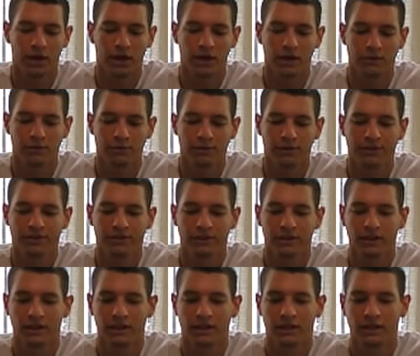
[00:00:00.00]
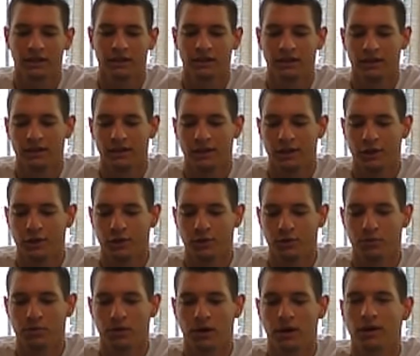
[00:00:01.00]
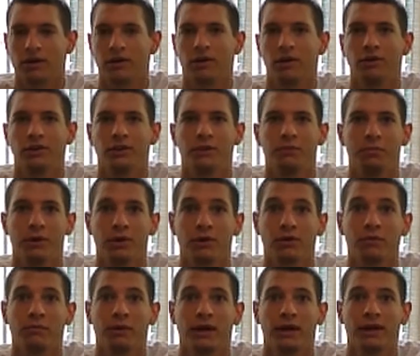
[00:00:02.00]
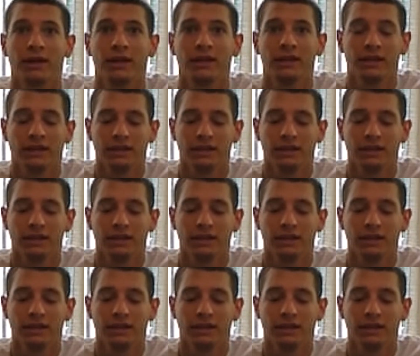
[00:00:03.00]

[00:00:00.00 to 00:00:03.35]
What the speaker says: a recently new product called the Miracle Berry.